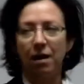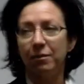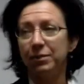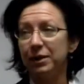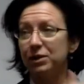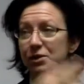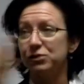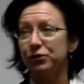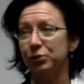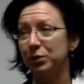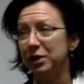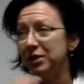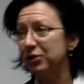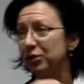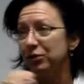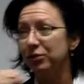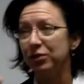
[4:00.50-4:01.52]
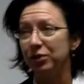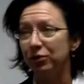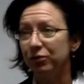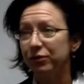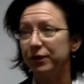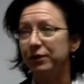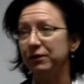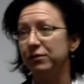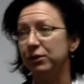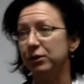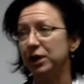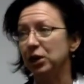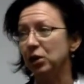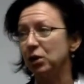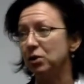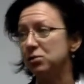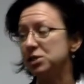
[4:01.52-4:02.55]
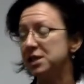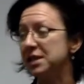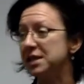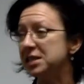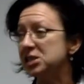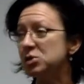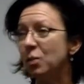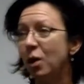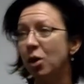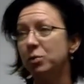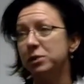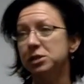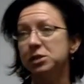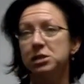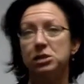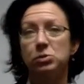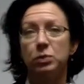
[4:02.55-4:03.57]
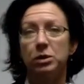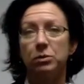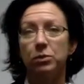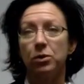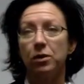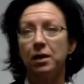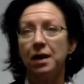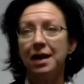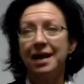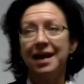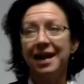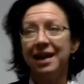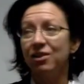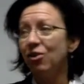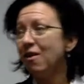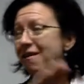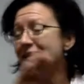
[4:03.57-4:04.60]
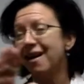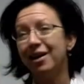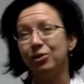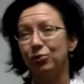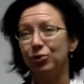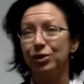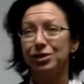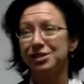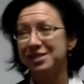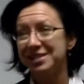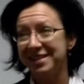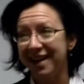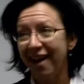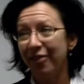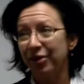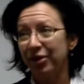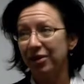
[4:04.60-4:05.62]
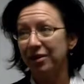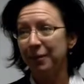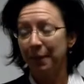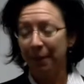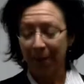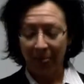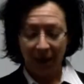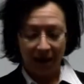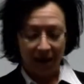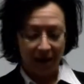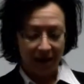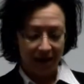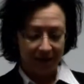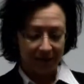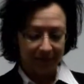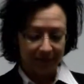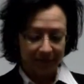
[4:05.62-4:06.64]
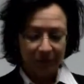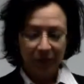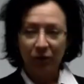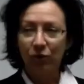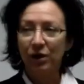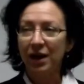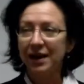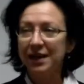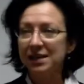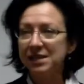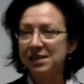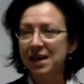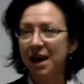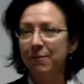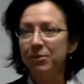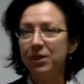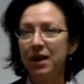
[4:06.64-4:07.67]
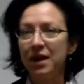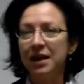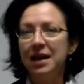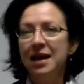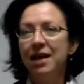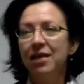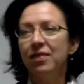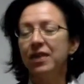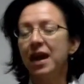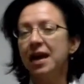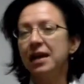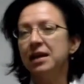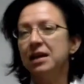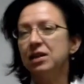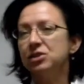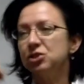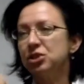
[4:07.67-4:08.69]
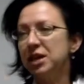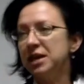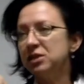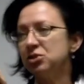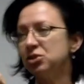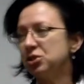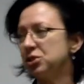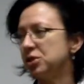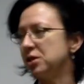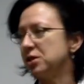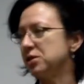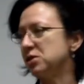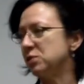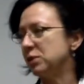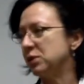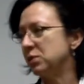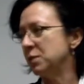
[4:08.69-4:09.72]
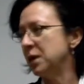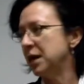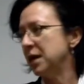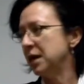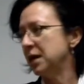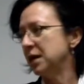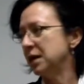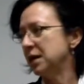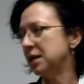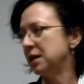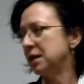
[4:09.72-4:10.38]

because for me they're very, very close. And as small business people, it all kind of works together. When I accept that change starts with me,